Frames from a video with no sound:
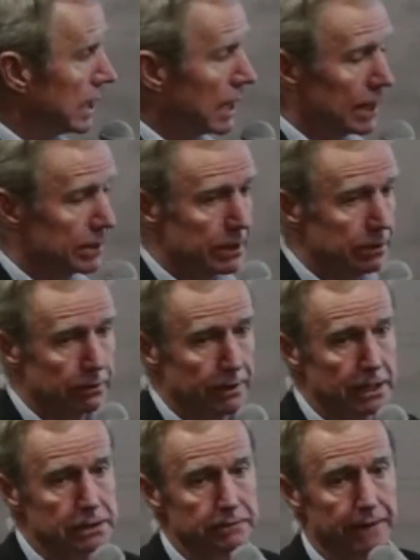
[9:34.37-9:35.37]
And there are a
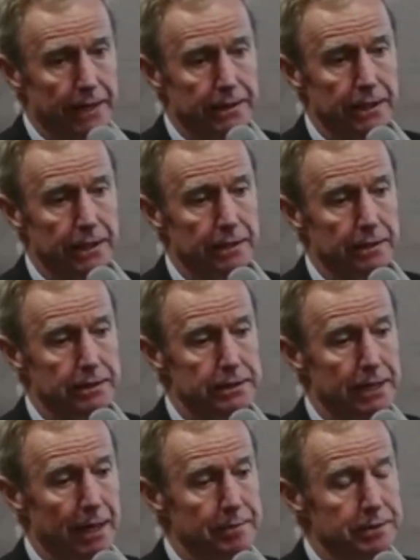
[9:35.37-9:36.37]
range of other
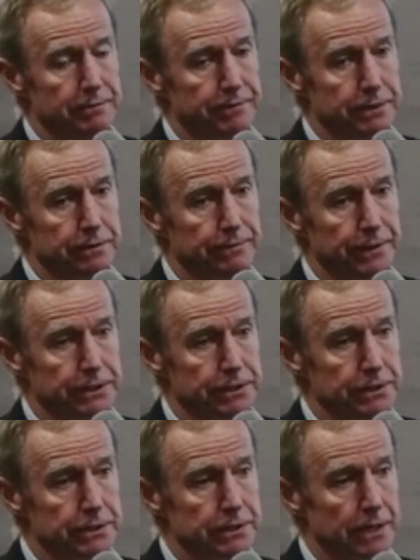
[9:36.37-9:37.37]
types of
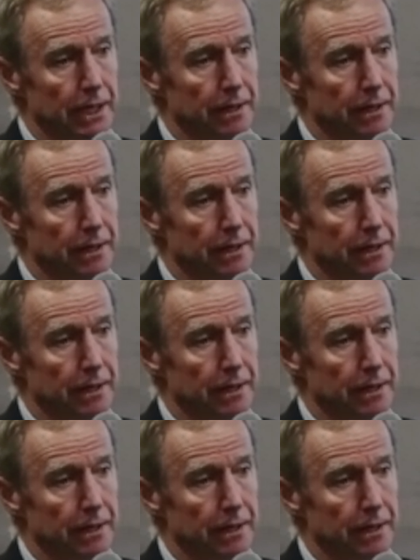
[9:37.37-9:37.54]
interventions,